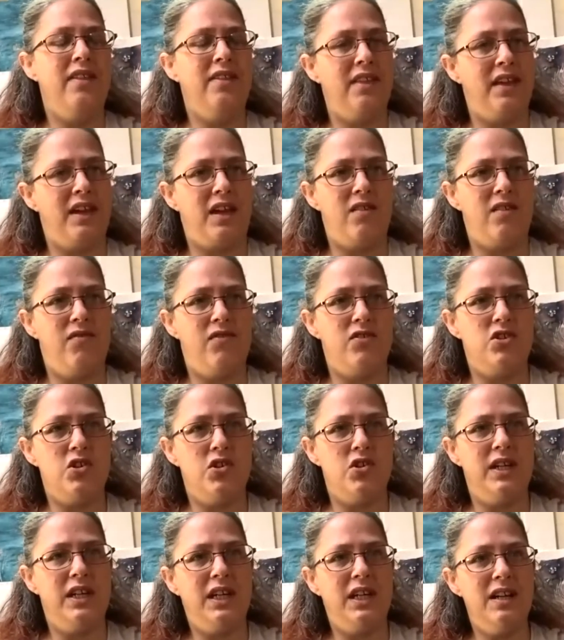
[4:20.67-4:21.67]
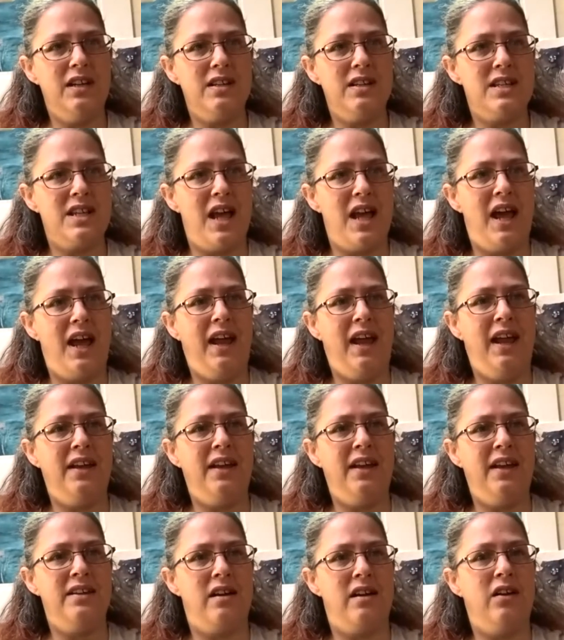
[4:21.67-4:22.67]
Thank you for joining us,
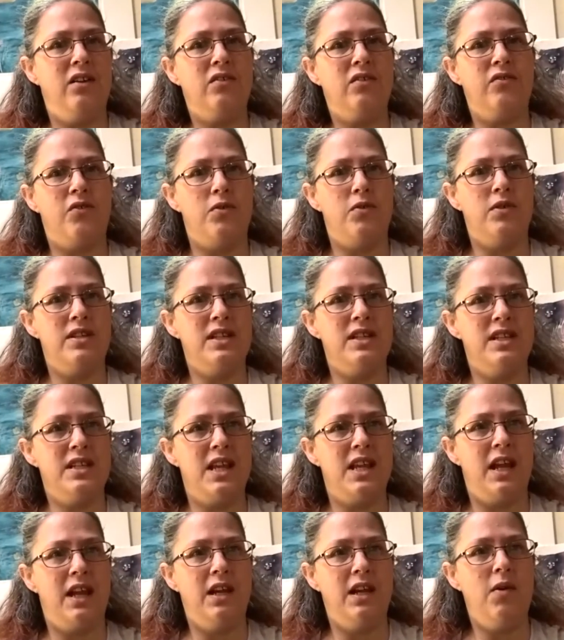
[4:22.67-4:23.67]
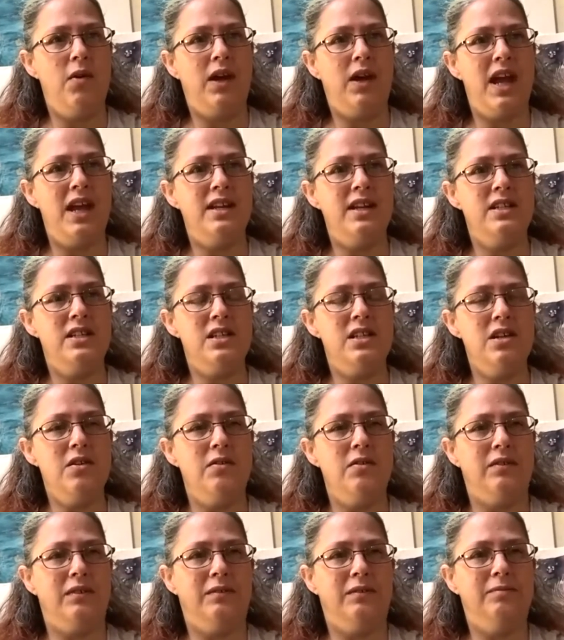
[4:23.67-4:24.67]
and I look forward to seeing you again
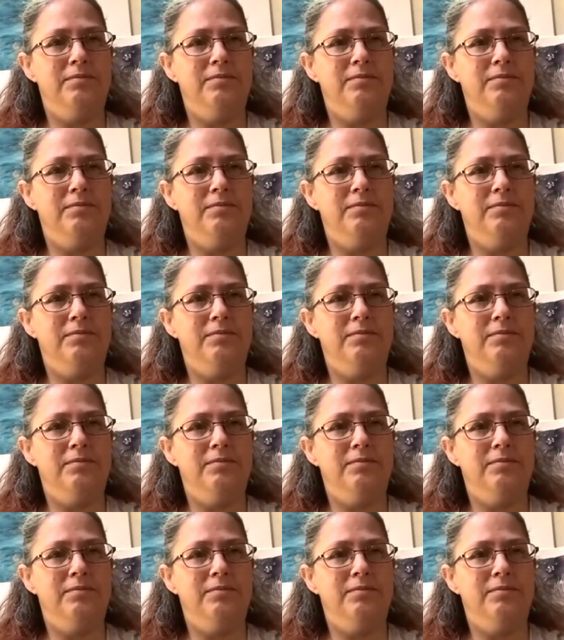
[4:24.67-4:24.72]
soon.